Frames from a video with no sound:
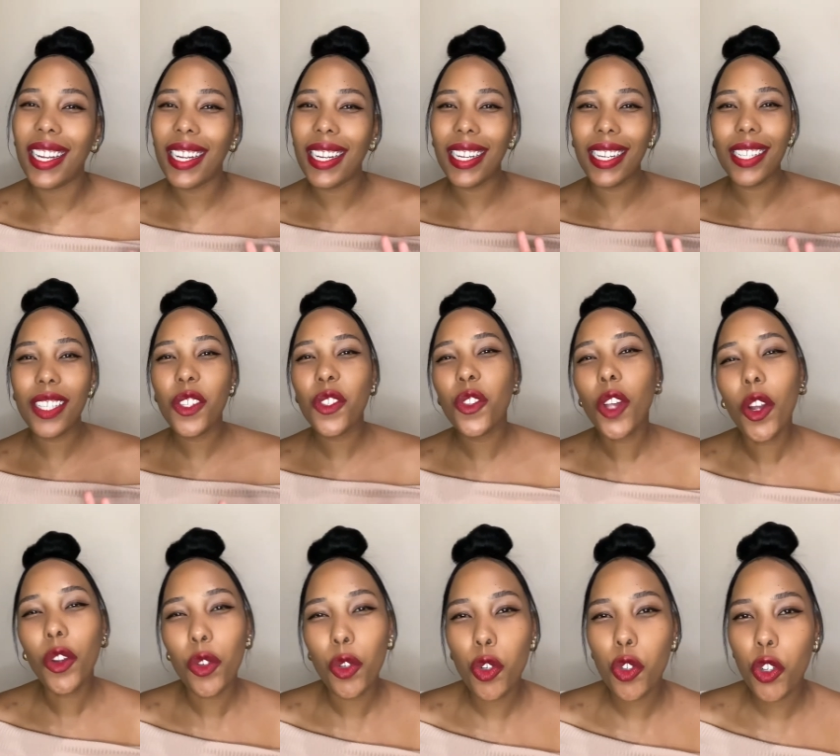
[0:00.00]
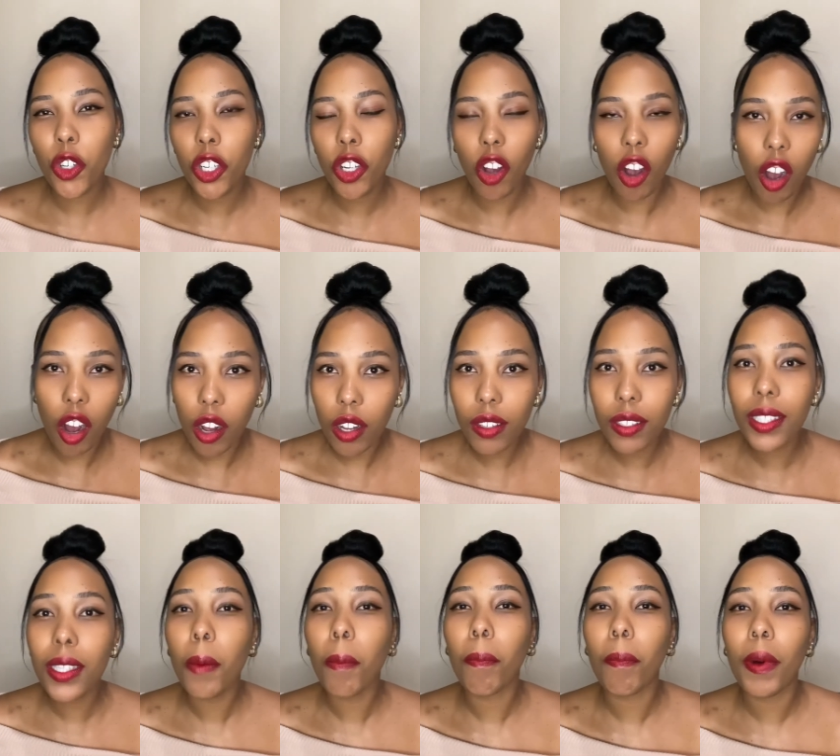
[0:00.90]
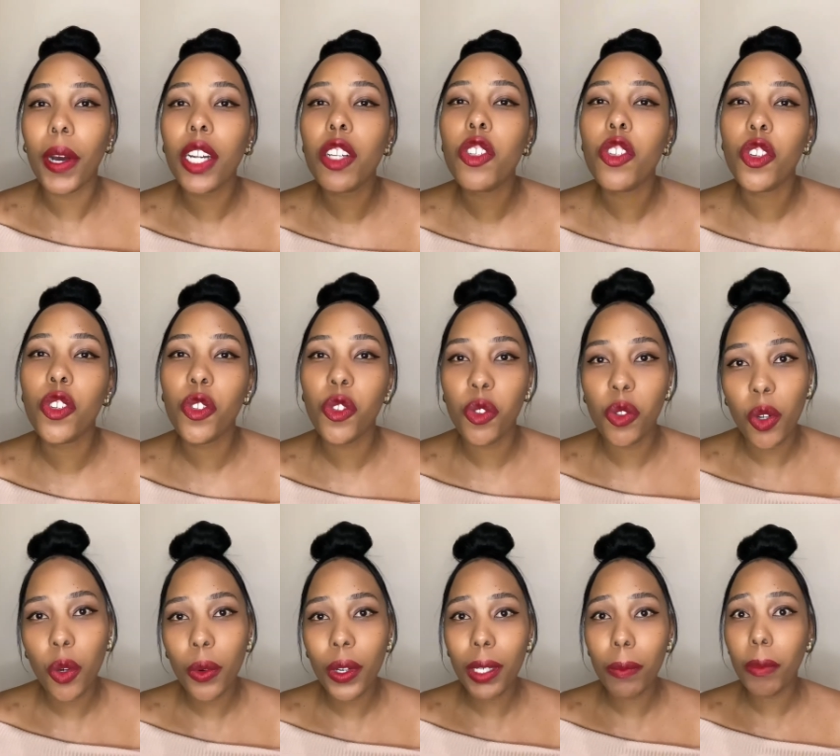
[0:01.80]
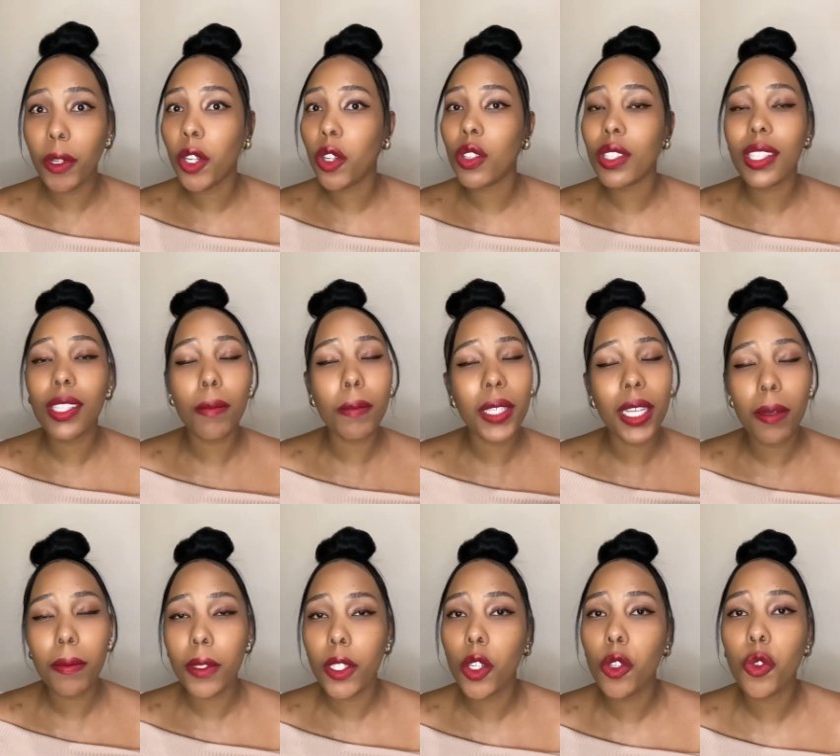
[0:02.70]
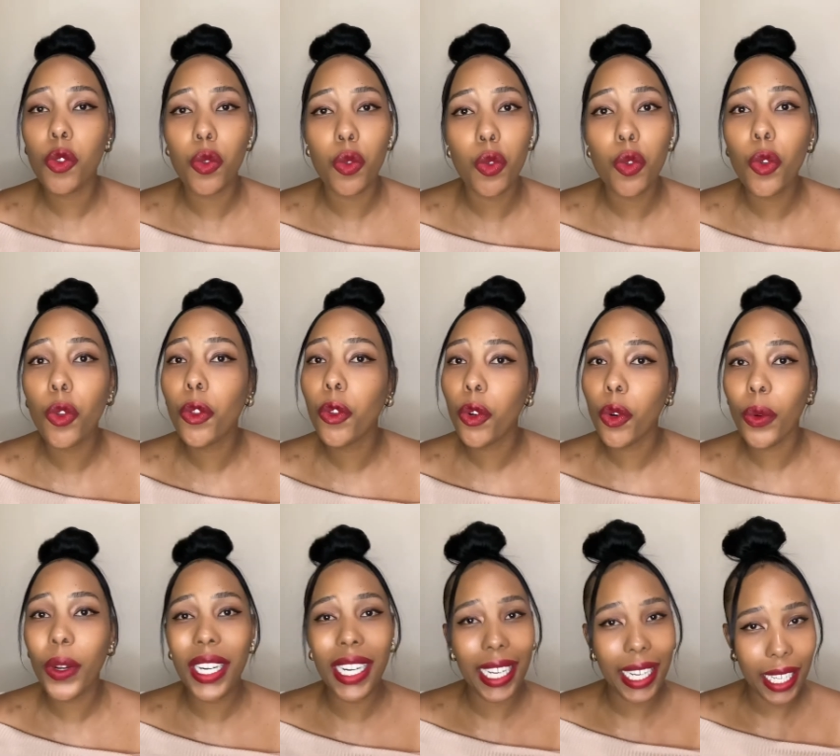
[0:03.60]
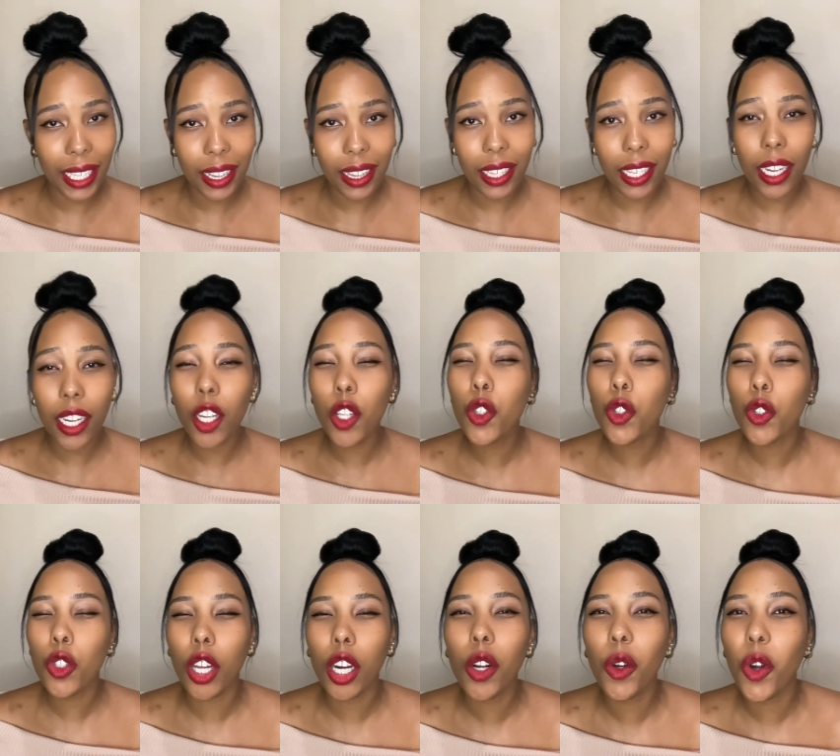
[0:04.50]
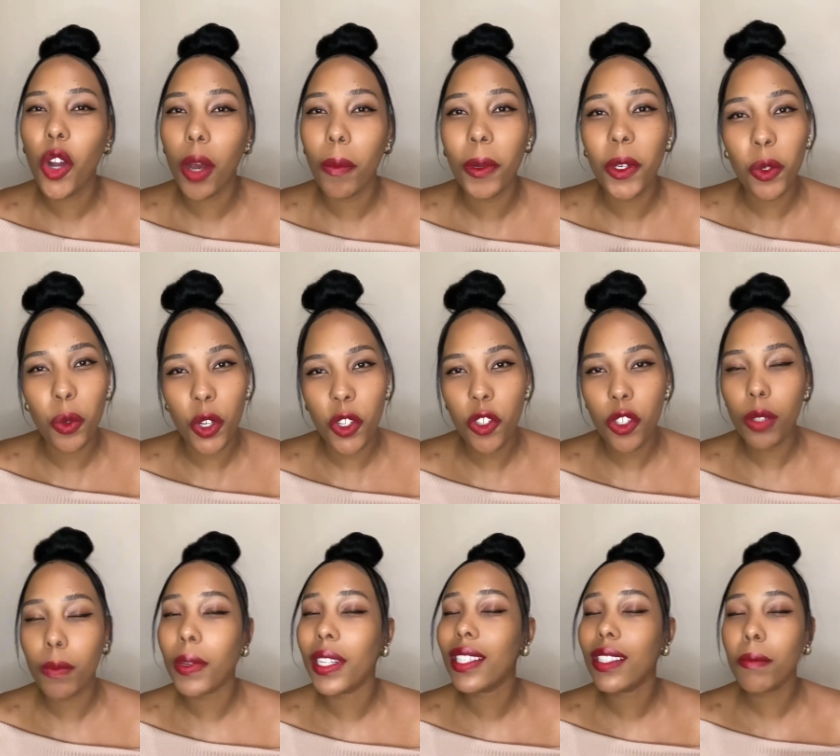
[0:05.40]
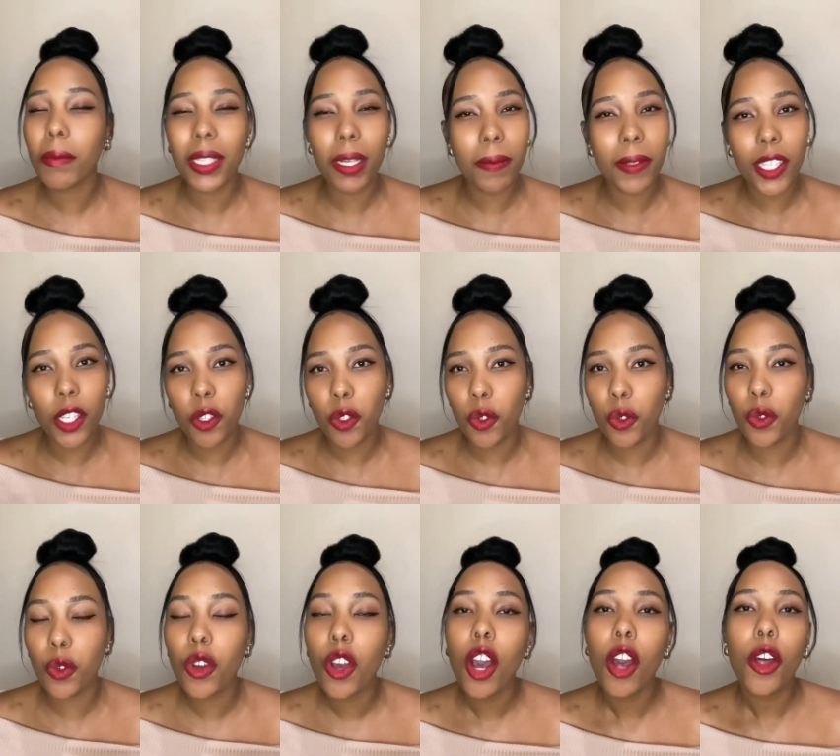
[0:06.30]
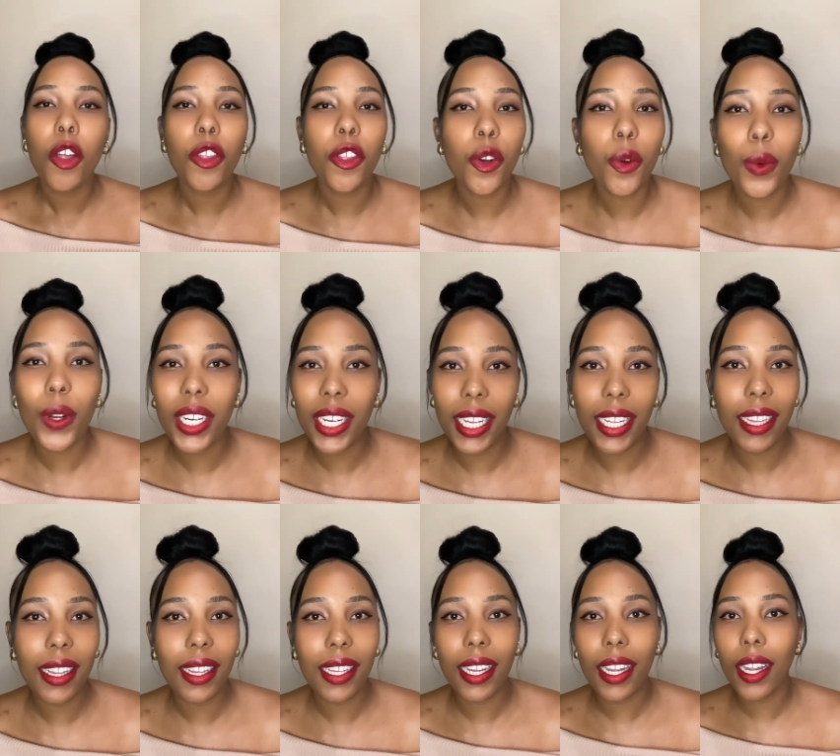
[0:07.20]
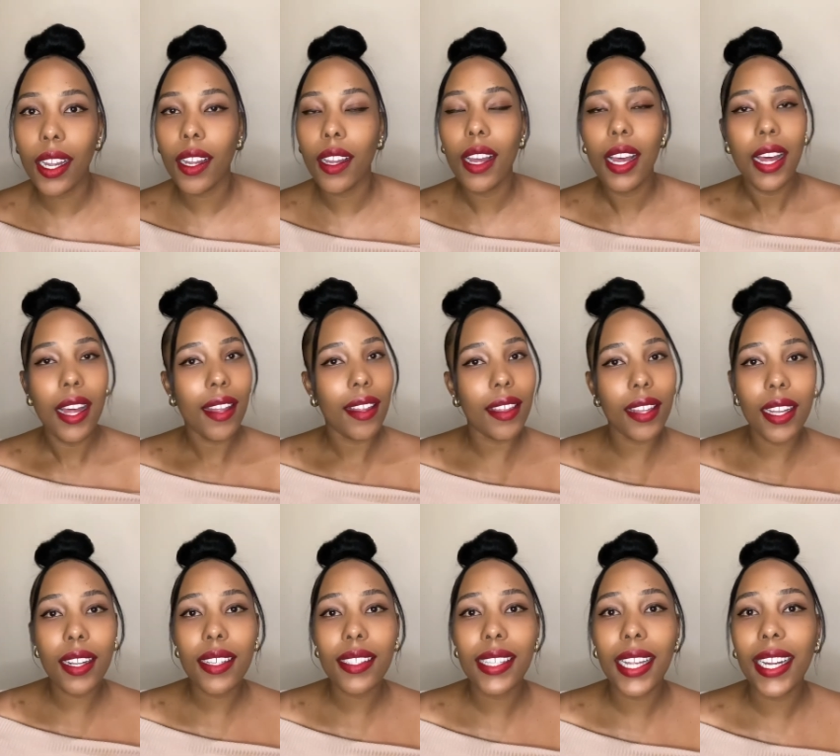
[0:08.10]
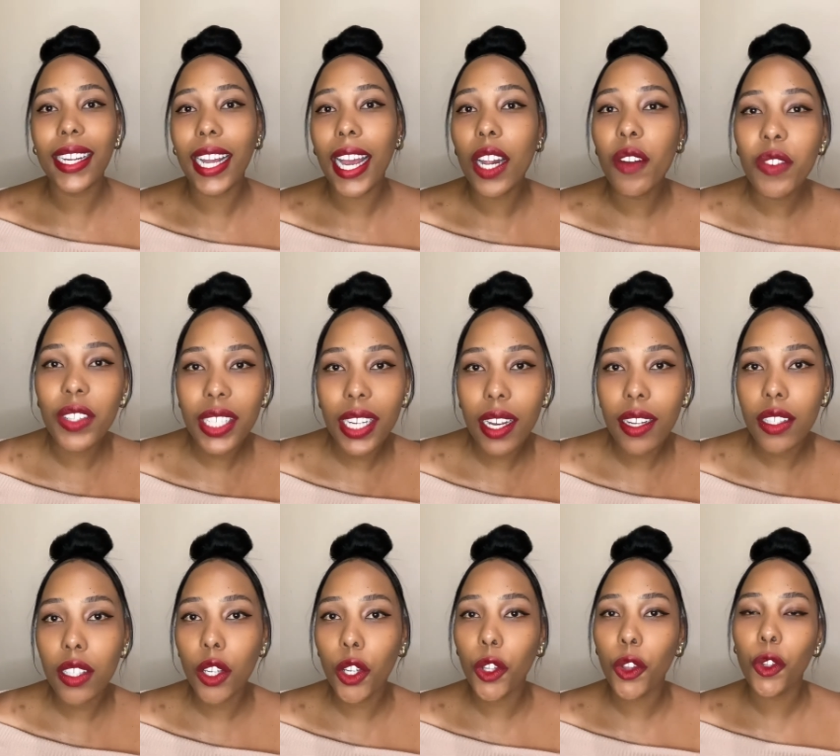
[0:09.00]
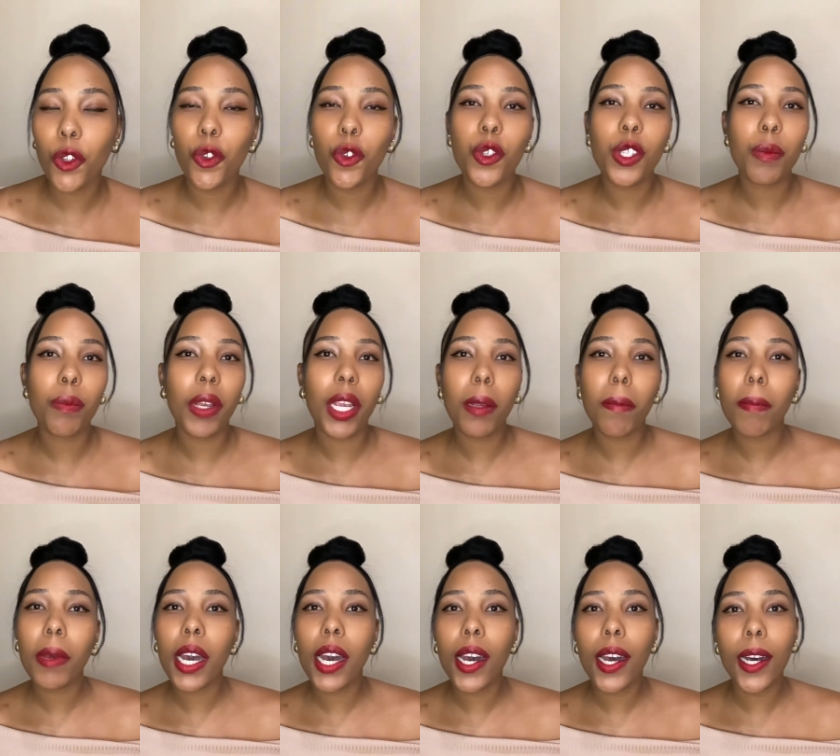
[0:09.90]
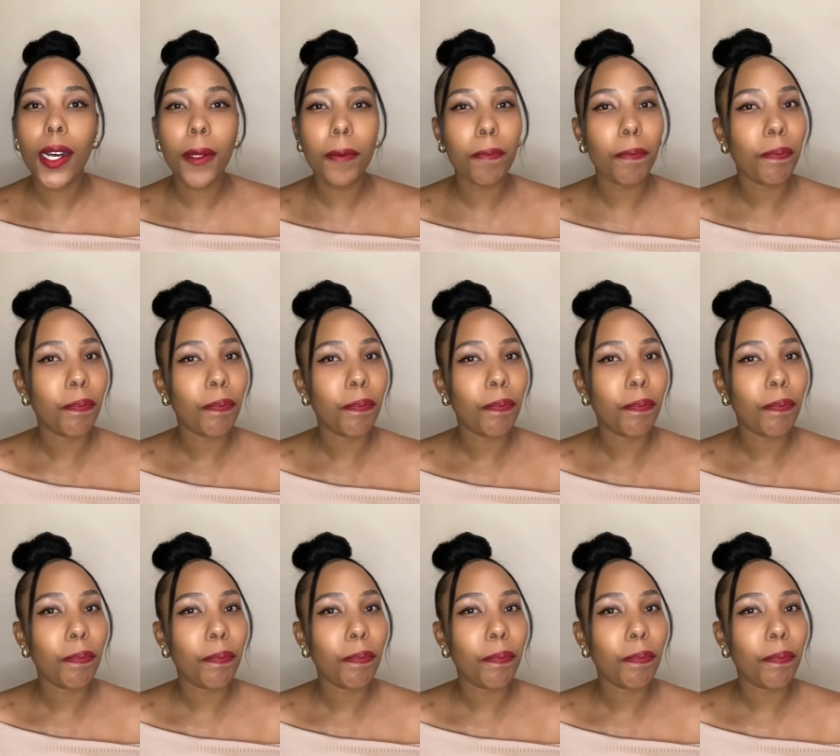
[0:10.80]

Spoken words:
It's not usually asked, but just know it, because sometimes they do throw it in there. It's not a common question, but sometimes they do throw it in there. Things like advertising in the newspaper,